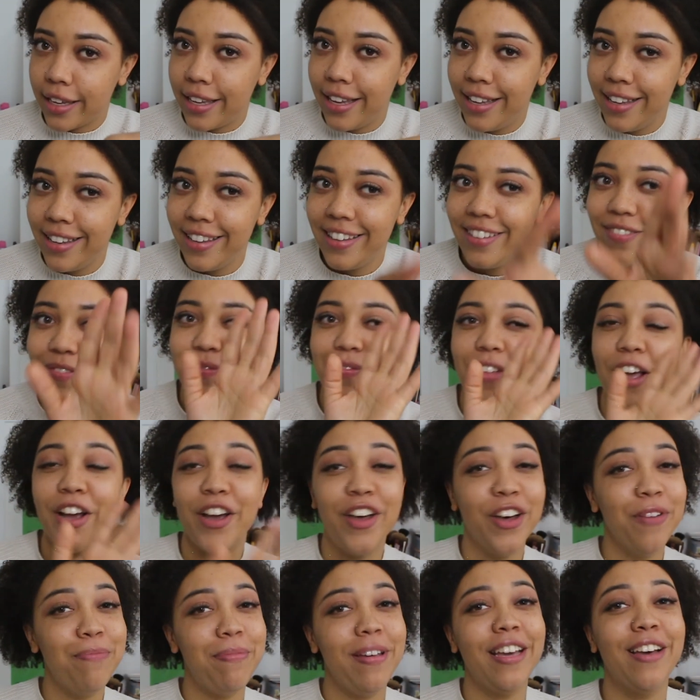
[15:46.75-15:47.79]
I
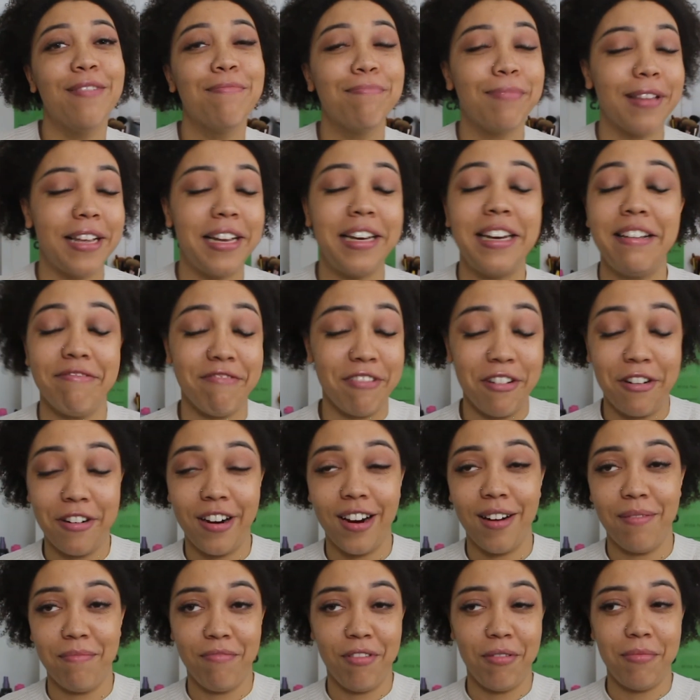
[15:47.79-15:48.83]
could be completely wrong,
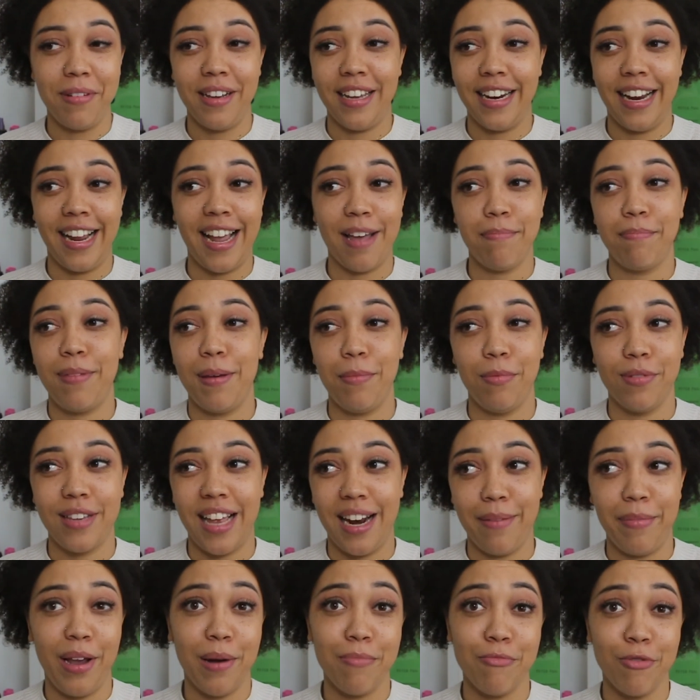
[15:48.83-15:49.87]
and I'm probably going to get people
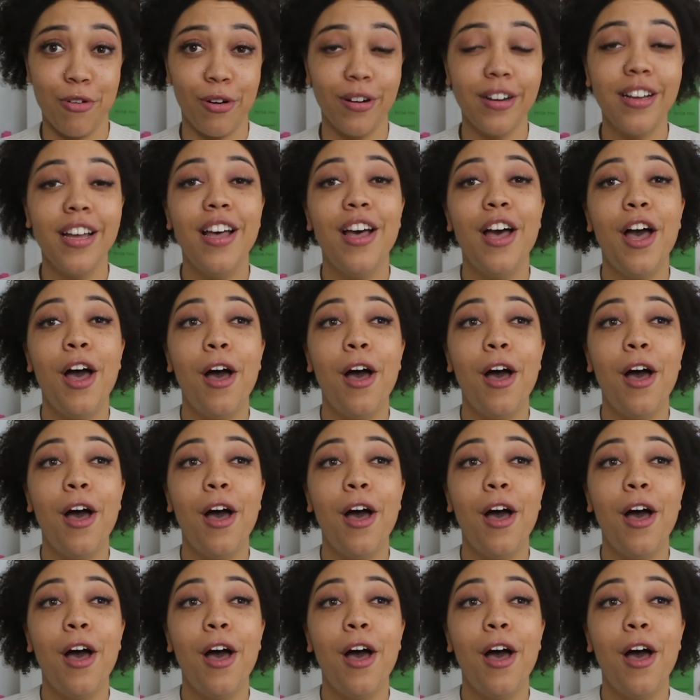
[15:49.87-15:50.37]
telling me I'm wrong.